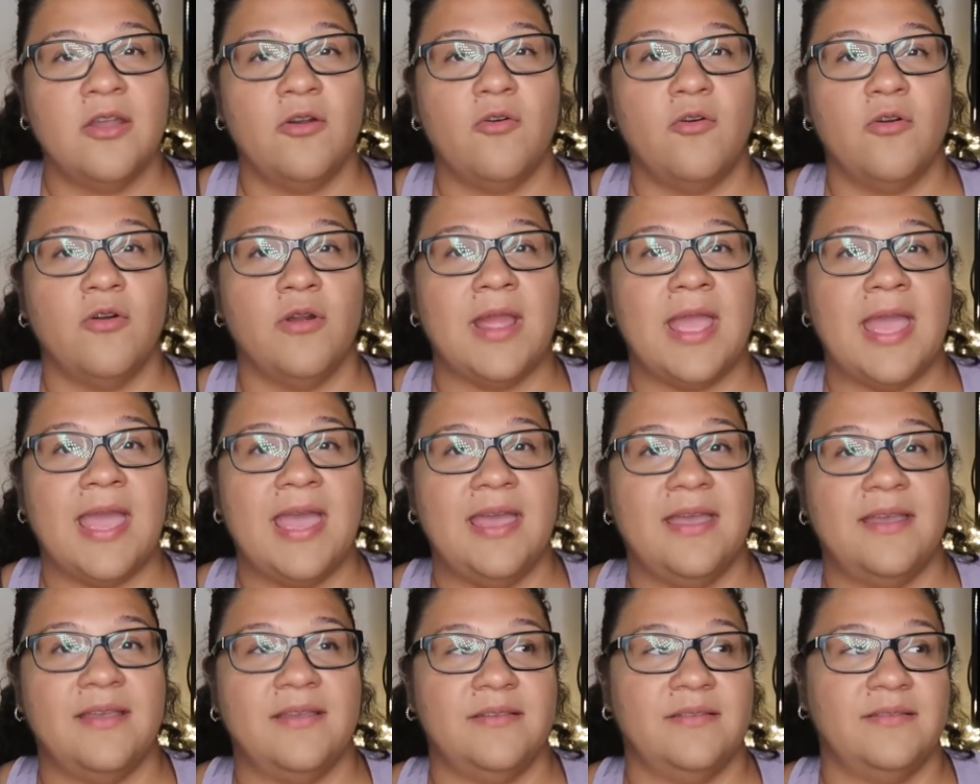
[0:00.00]
or
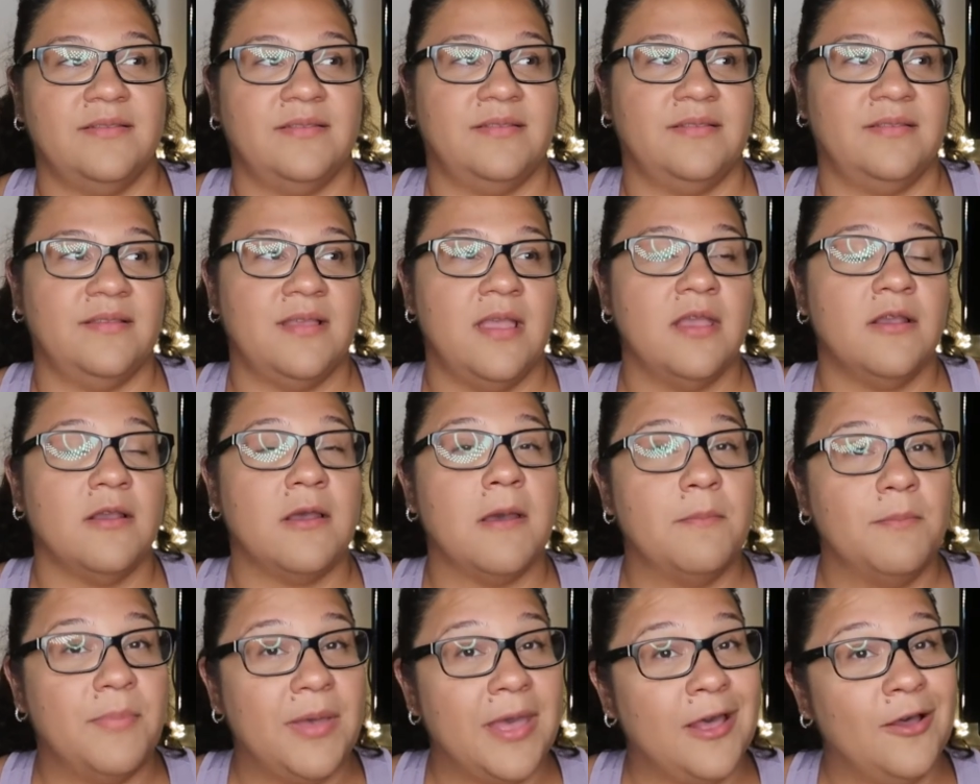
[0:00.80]
as
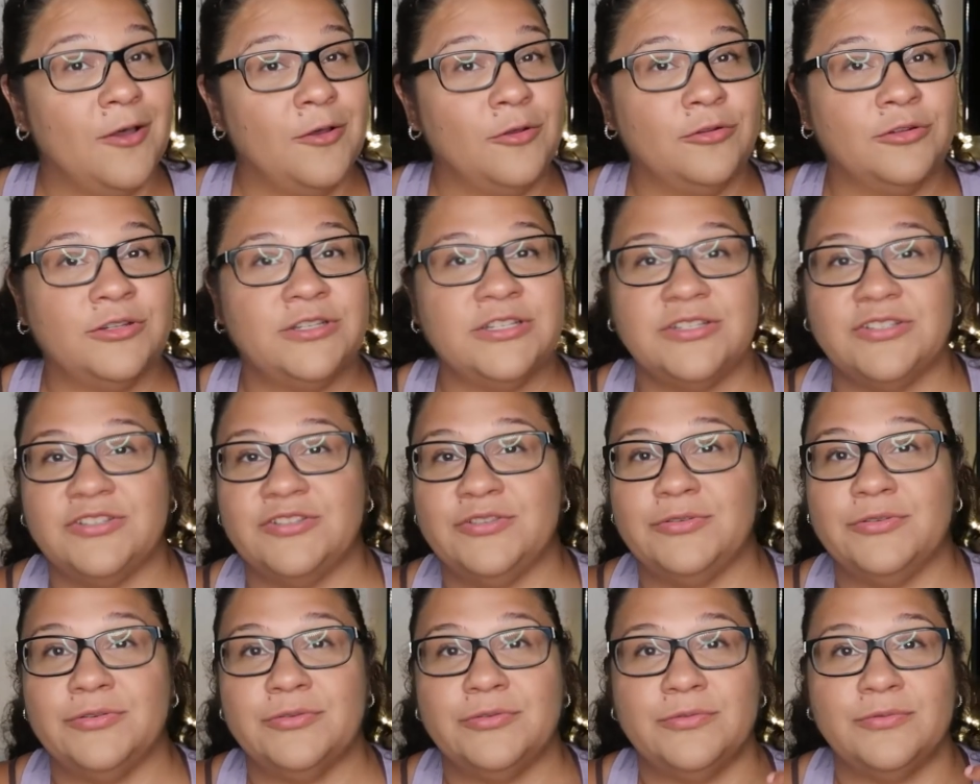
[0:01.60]
compelled
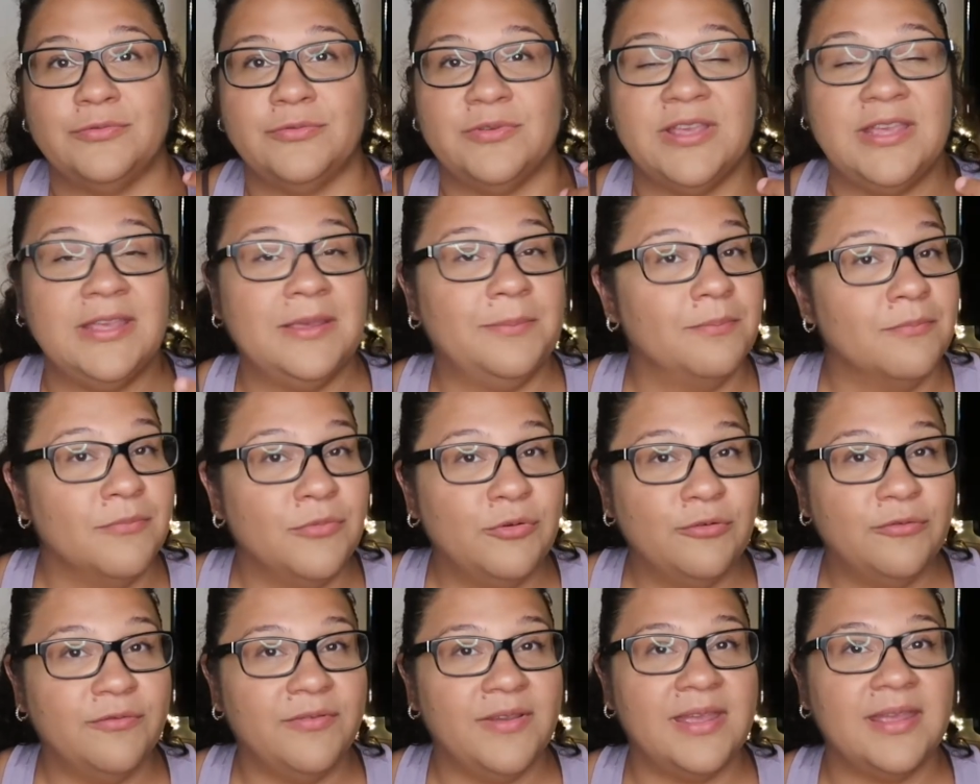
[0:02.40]
to keep
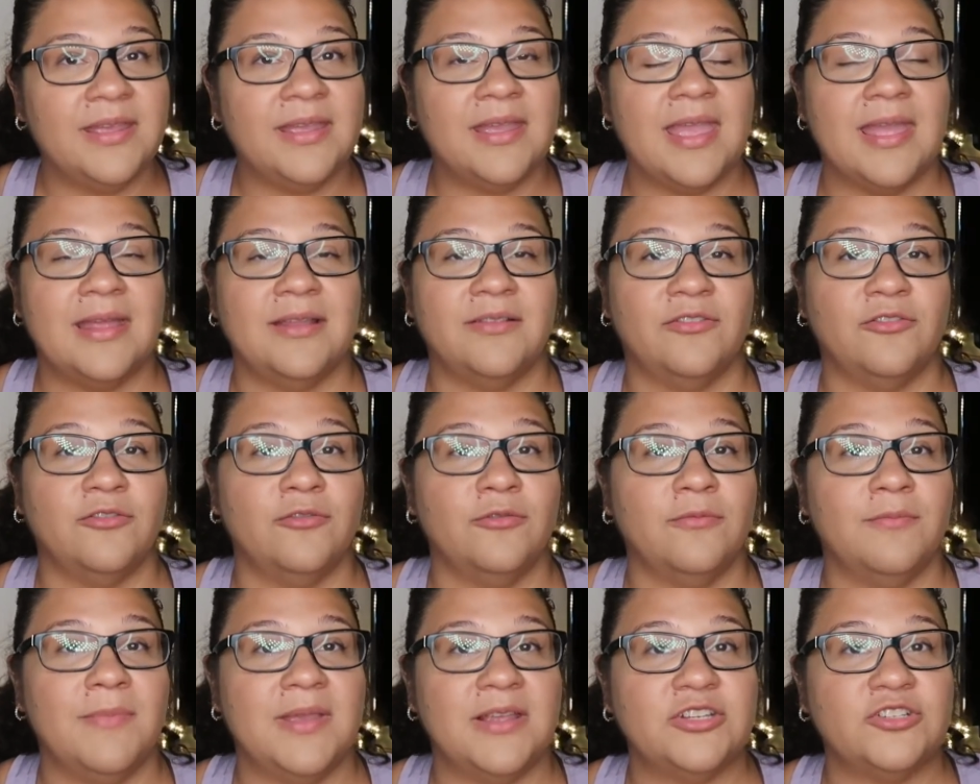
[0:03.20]
moving and
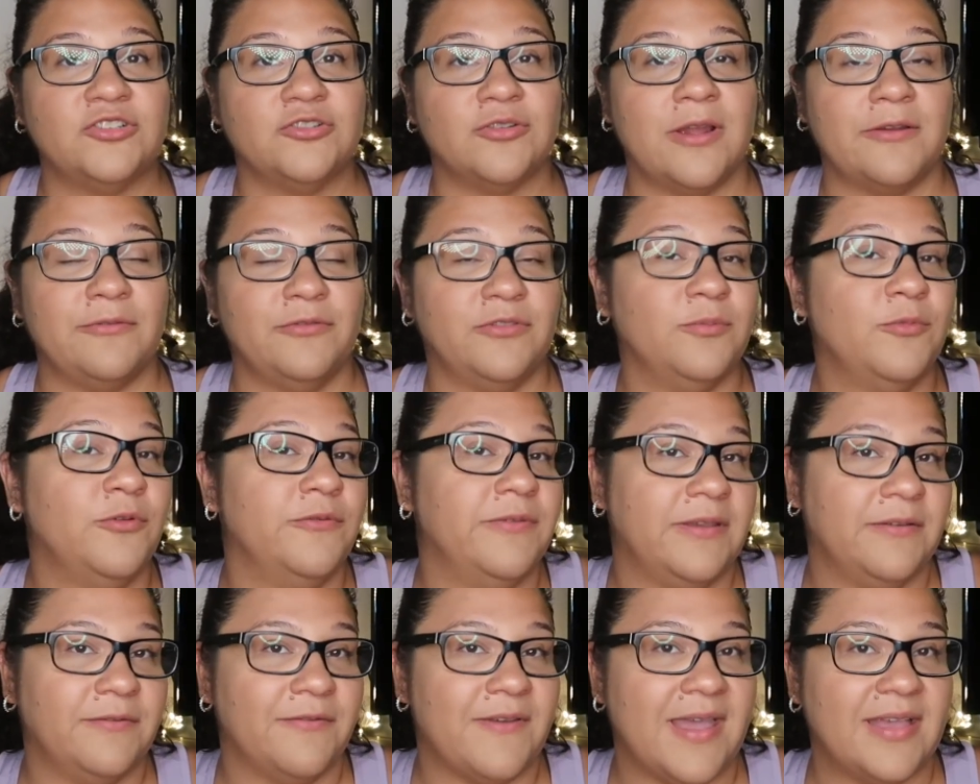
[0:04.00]
to make sure i was
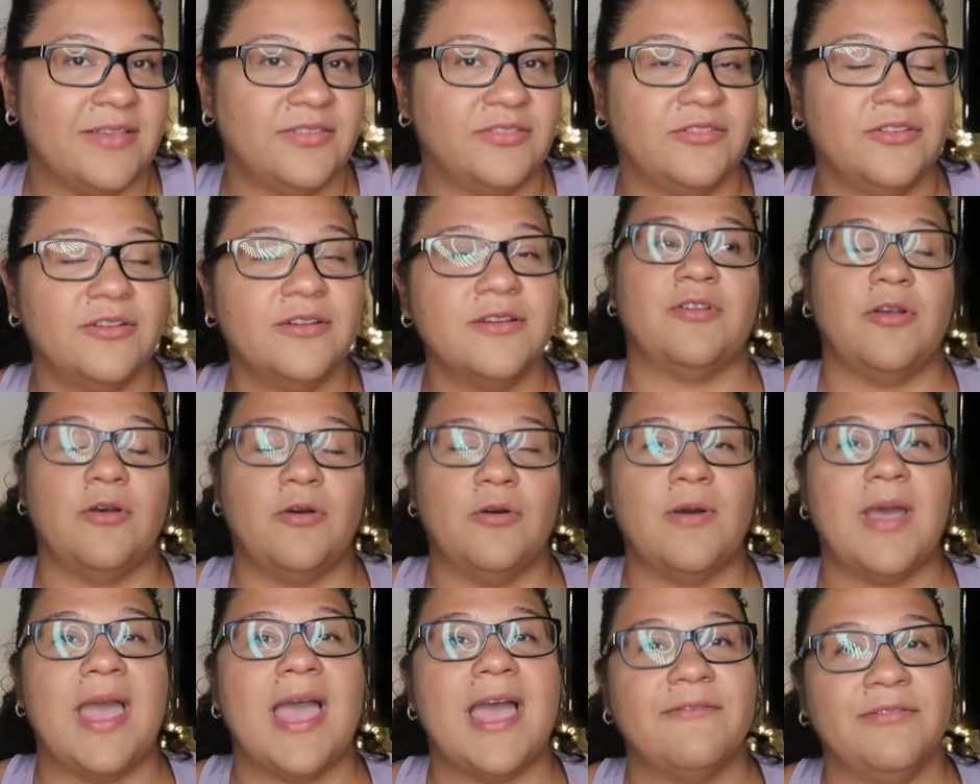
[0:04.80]
moving faster
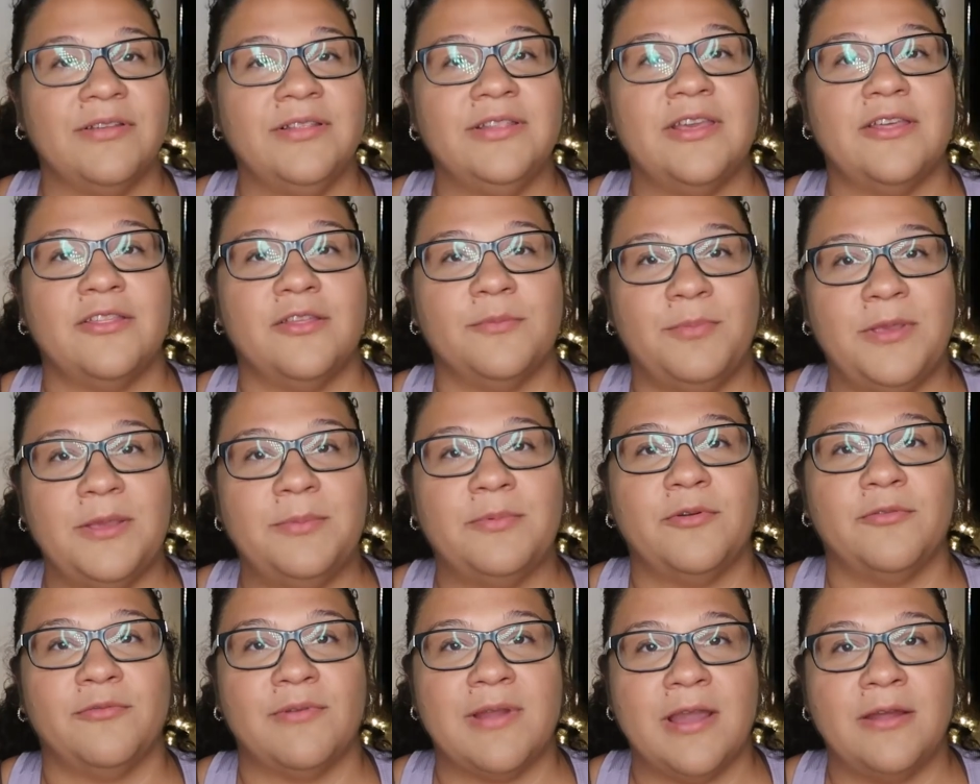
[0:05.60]
so having the other
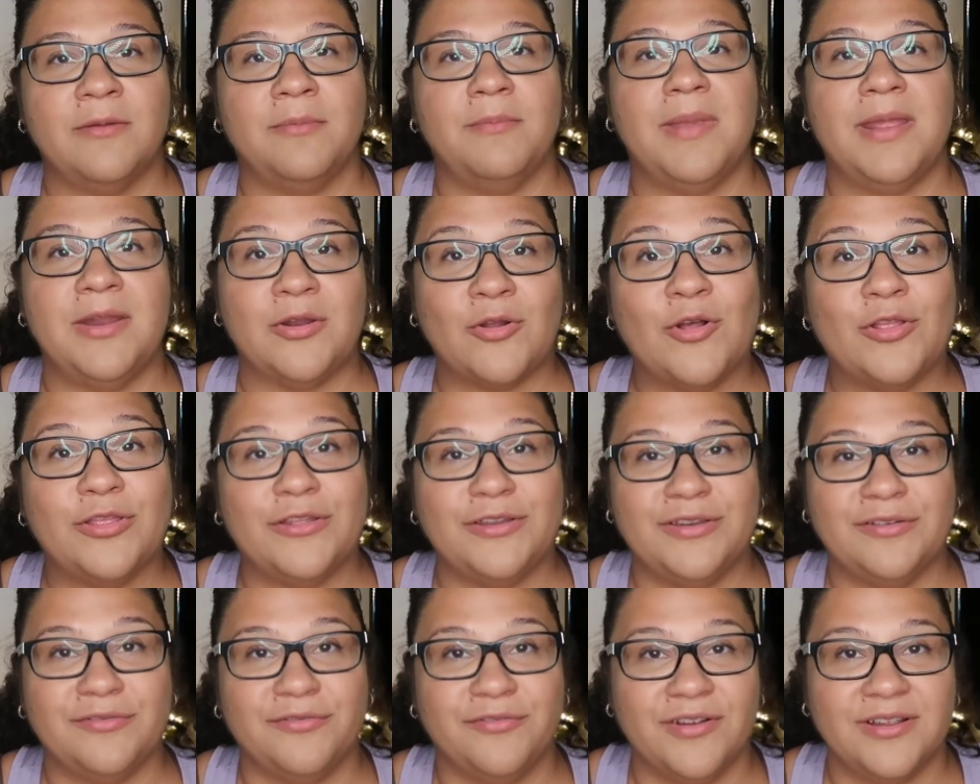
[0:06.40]
people around made all
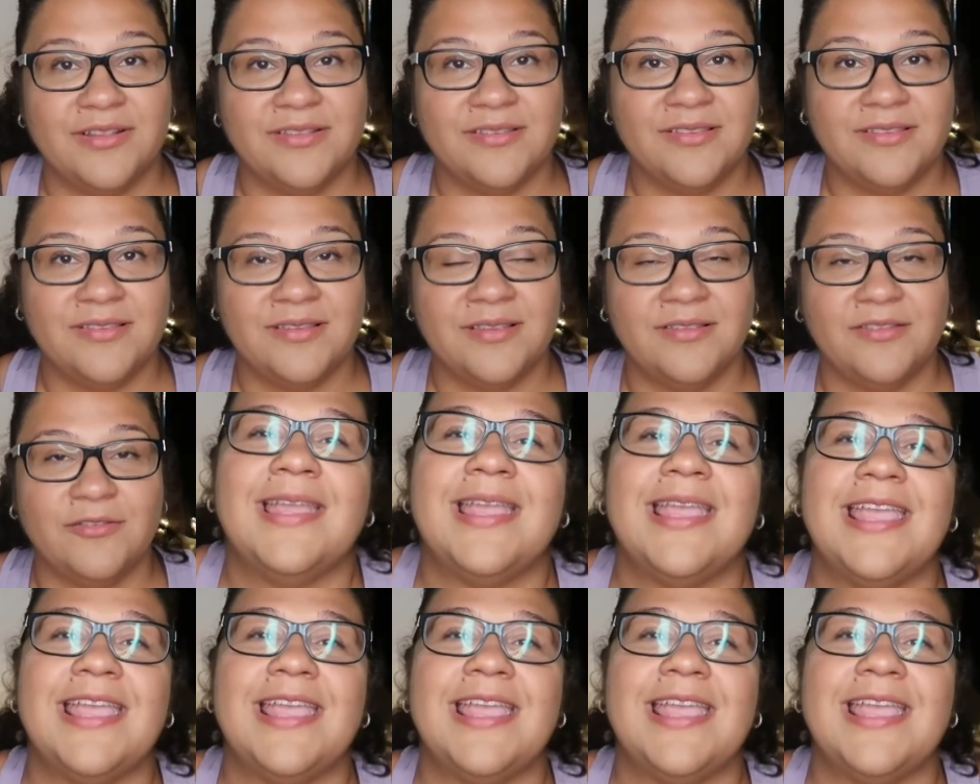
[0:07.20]
the difference